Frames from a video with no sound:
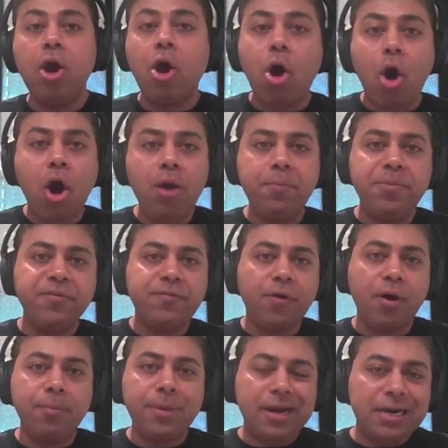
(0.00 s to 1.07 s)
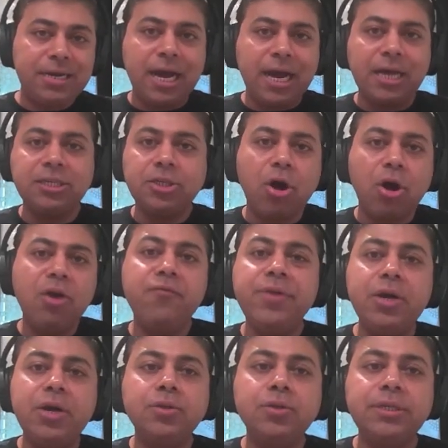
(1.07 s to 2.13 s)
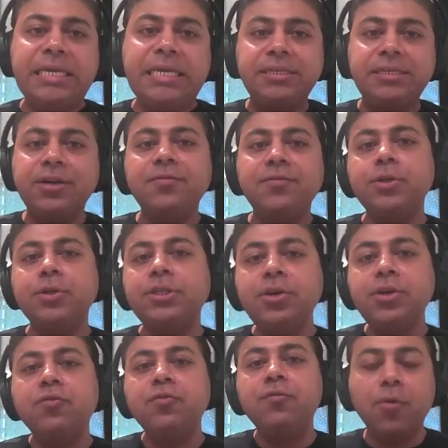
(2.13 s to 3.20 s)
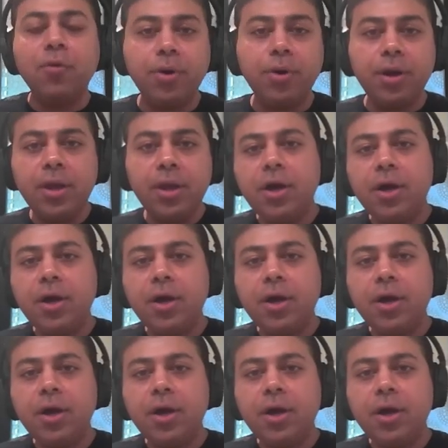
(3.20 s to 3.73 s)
or perform a task on Windows instead of switching to phone